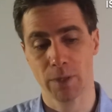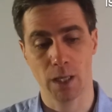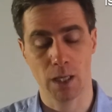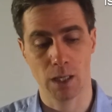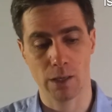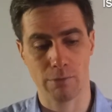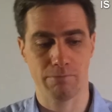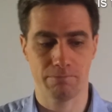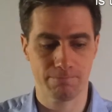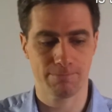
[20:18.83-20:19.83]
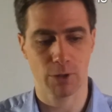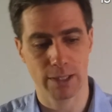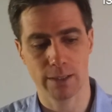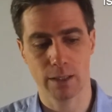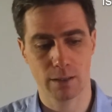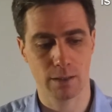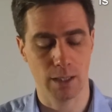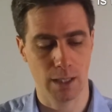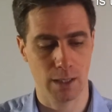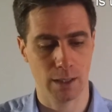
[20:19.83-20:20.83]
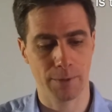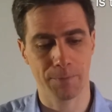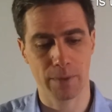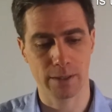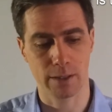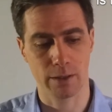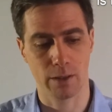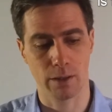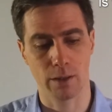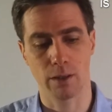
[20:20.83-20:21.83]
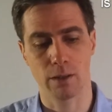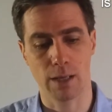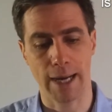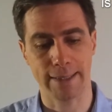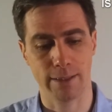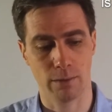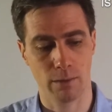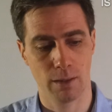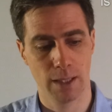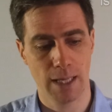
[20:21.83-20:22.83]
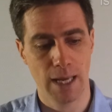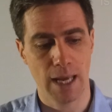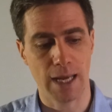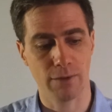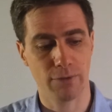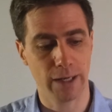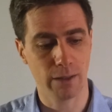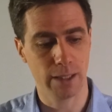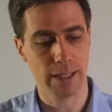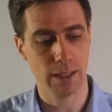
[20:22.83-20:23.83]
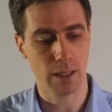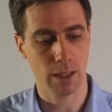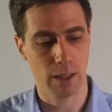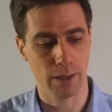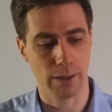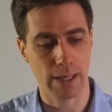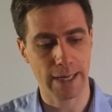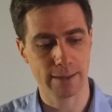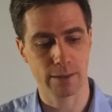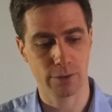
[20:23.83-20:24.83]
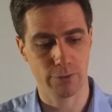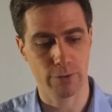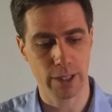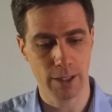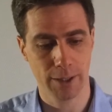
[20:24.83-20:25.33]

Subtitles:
So it's not the ideal. And finally, license free.